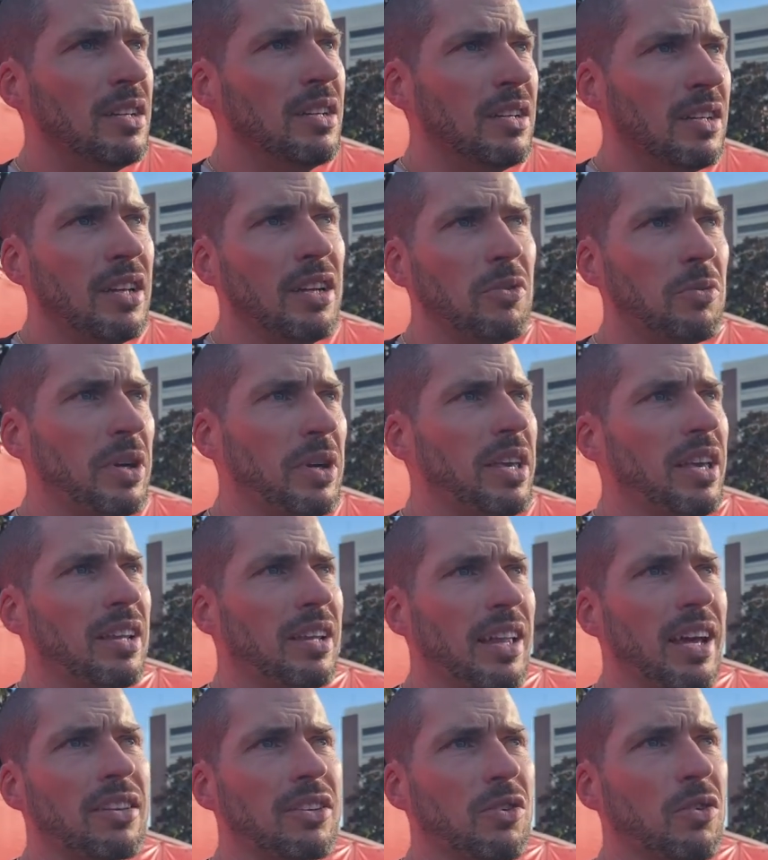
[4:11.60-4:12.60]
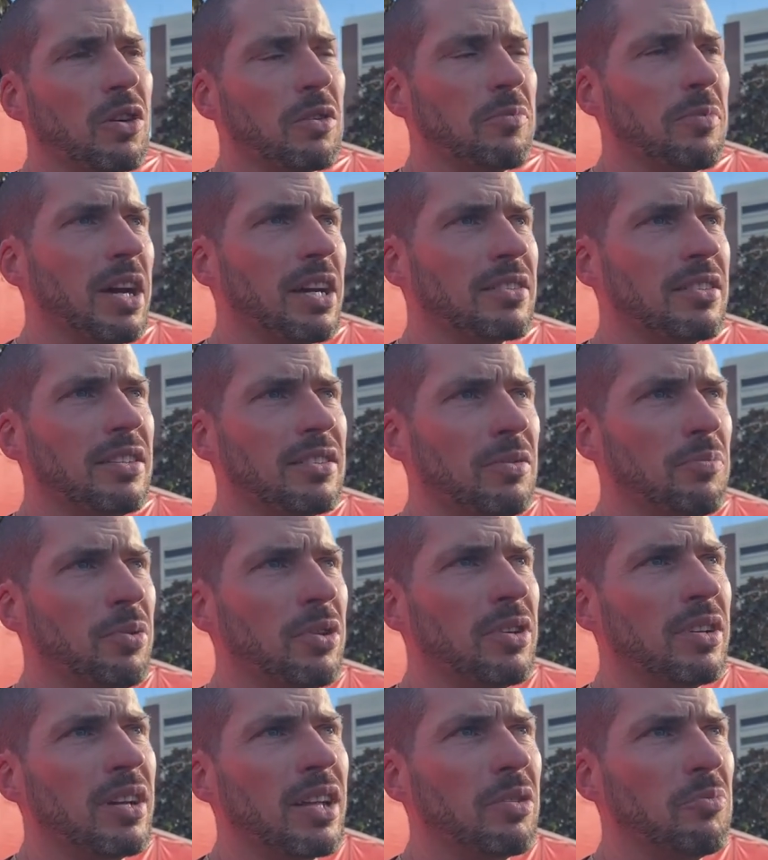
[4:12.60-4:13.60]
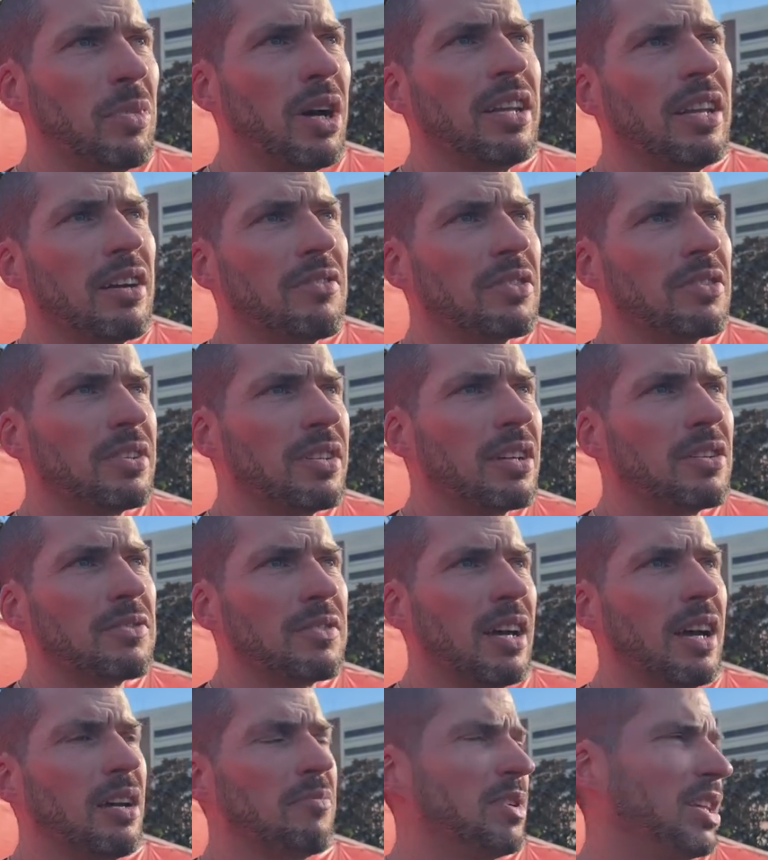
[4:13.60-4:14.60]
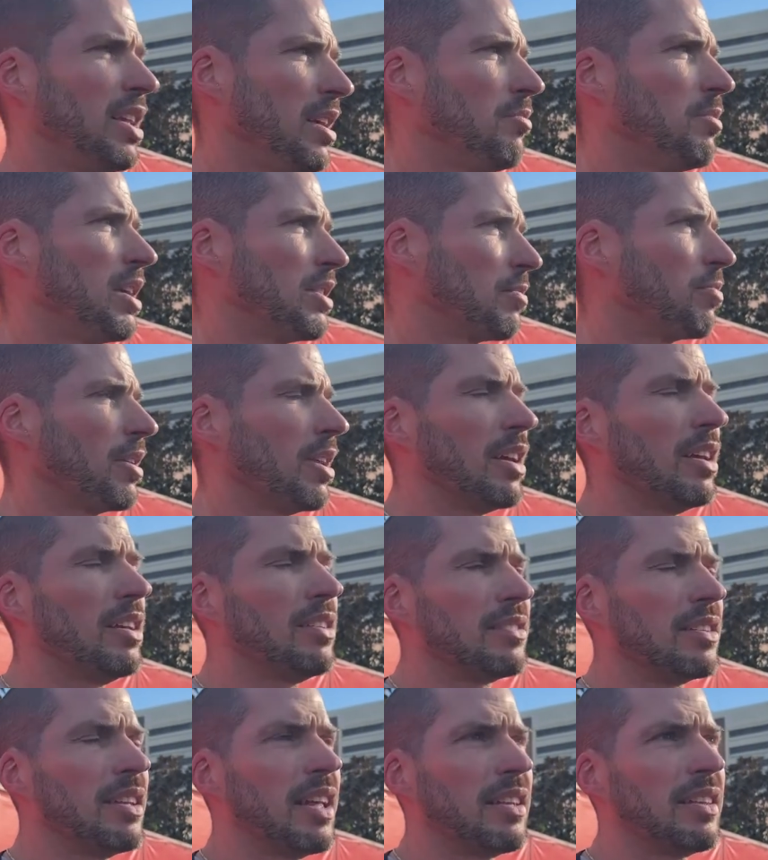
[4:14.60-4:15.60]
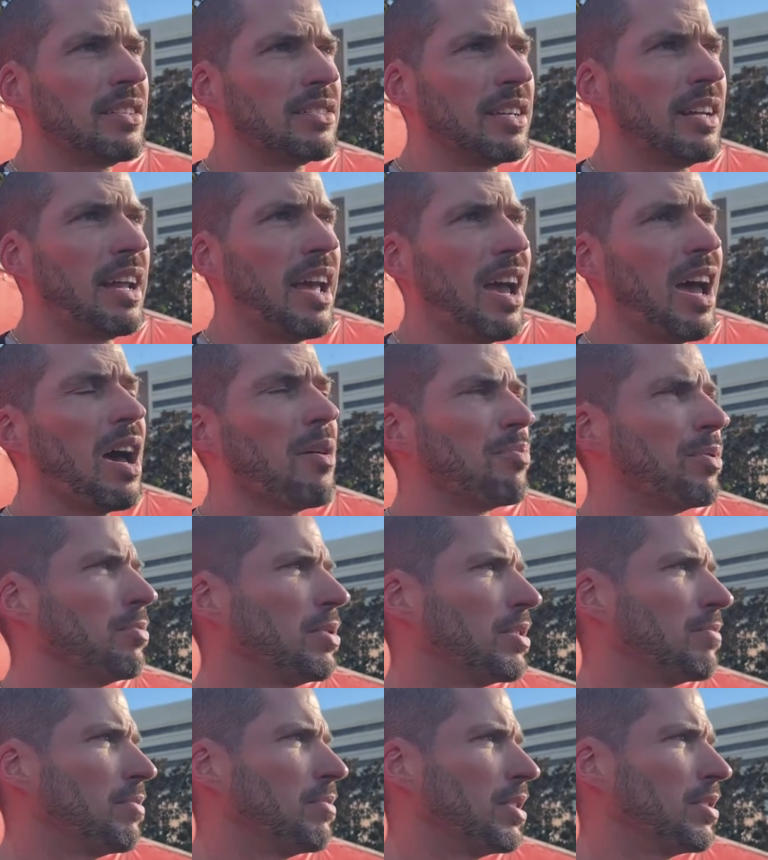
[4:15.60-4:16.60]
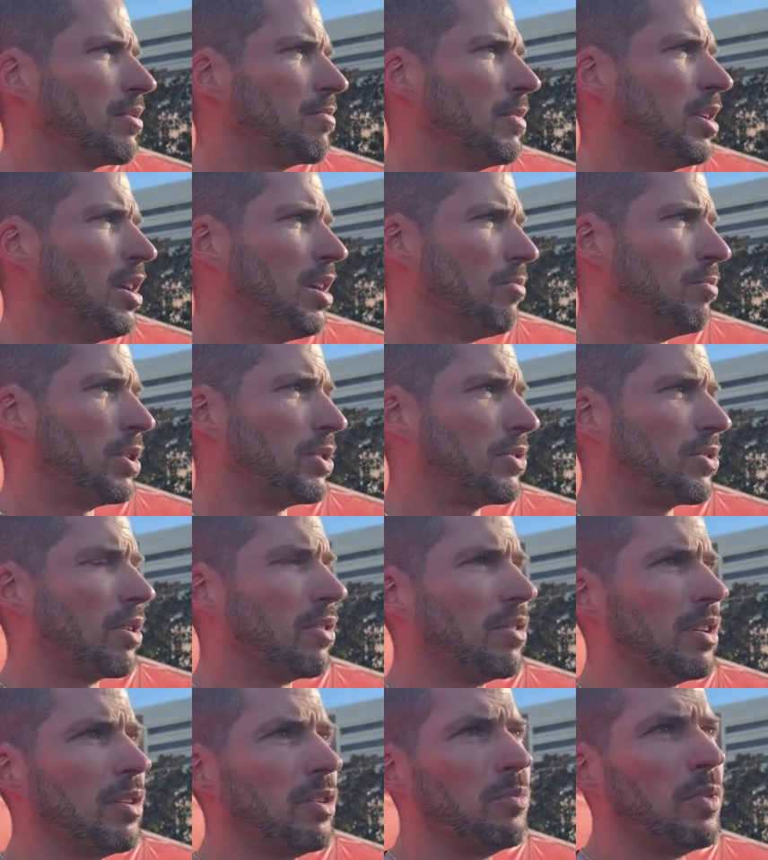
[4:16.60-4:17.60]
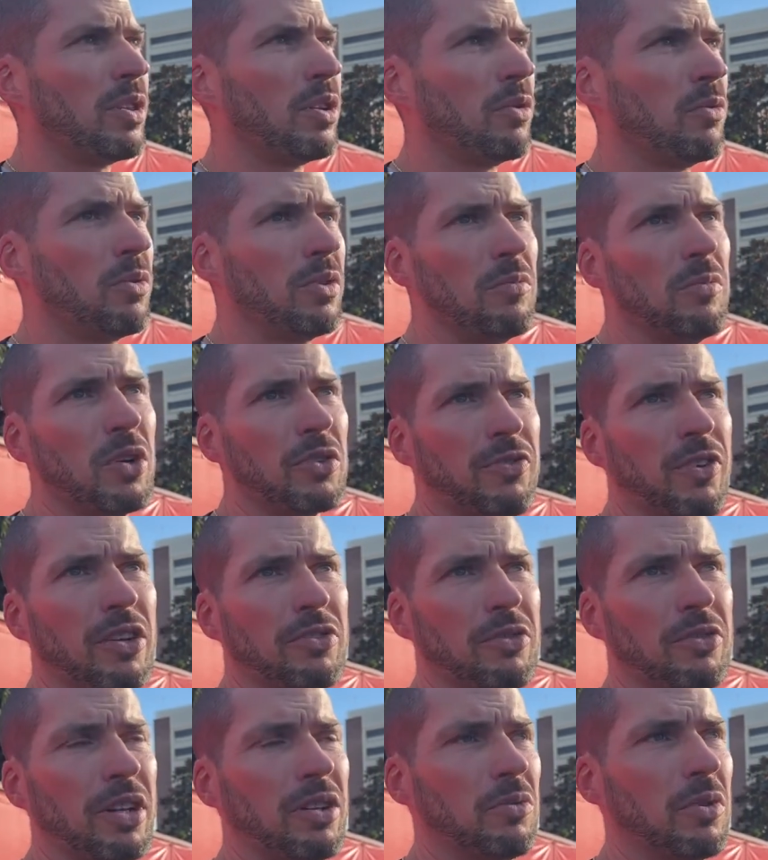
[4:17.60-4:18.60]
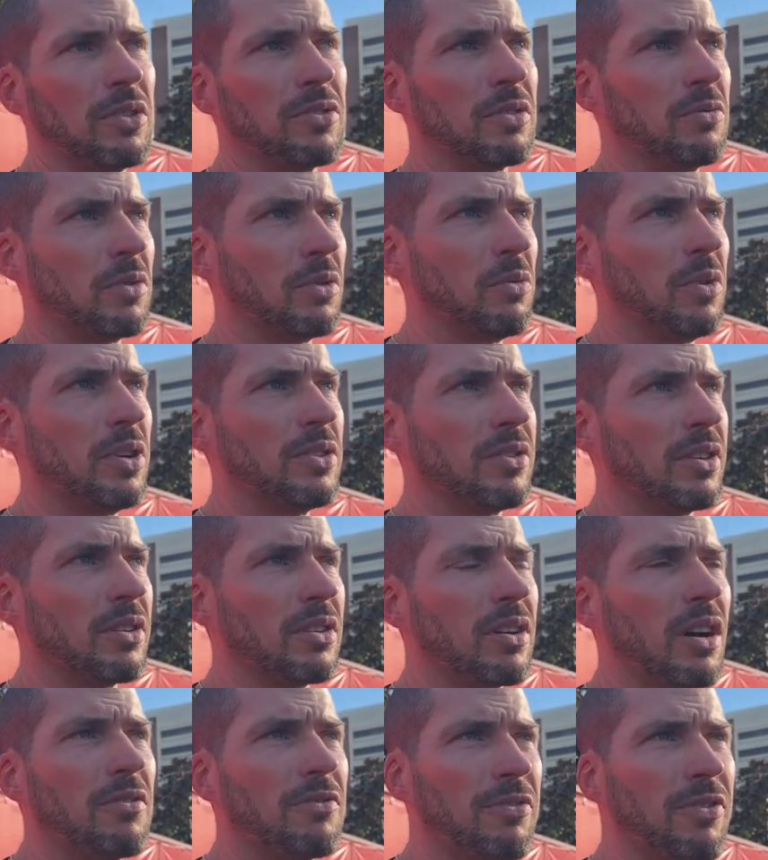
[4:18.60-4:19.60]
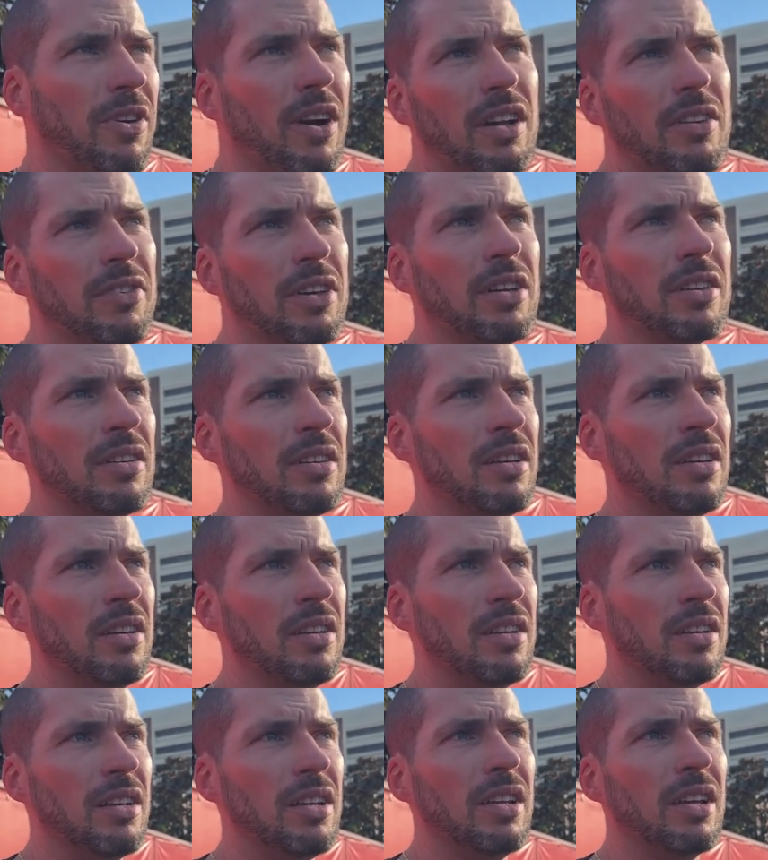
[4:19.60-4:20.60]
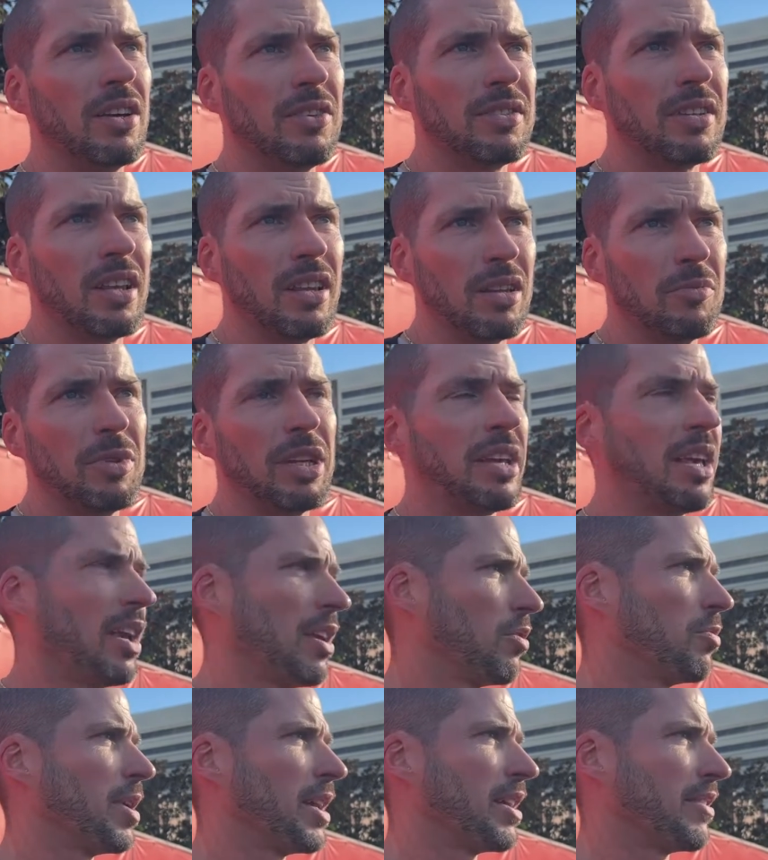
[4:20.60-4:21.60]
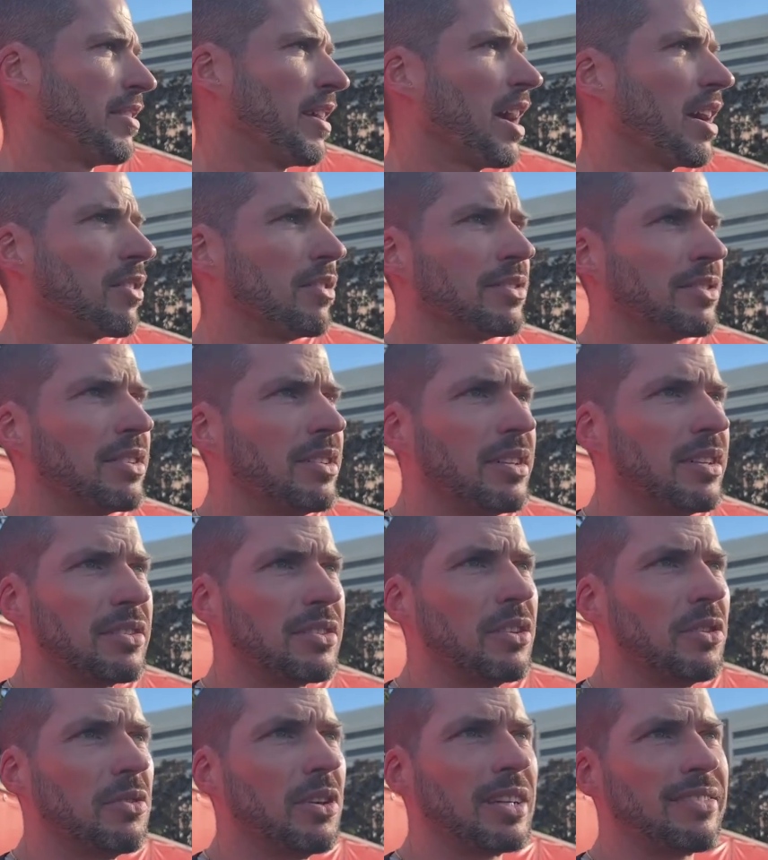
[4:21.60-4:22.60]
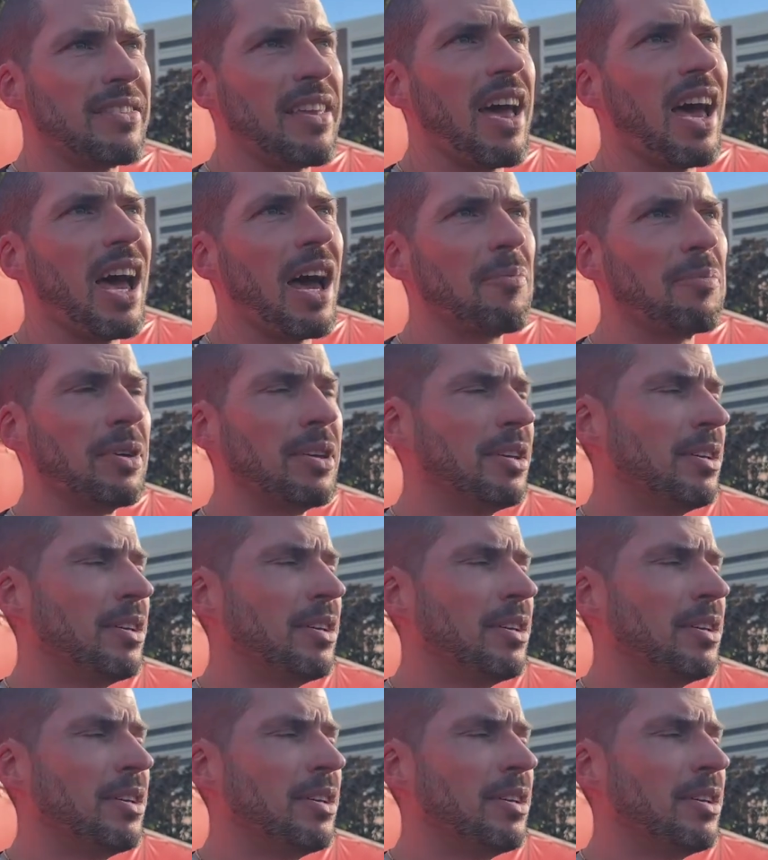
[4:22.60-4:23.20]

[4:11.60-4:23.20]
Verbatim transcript: You know, we can't allow the quarterback to, to put it on the money every single time. And he makes plays, and that, that's going to happen. But, but, but certainly, the, the, the most frustrating ones are the ones that are caught in front of you. You know, you say, me the game, go make a tackle, let's, get this go next snap.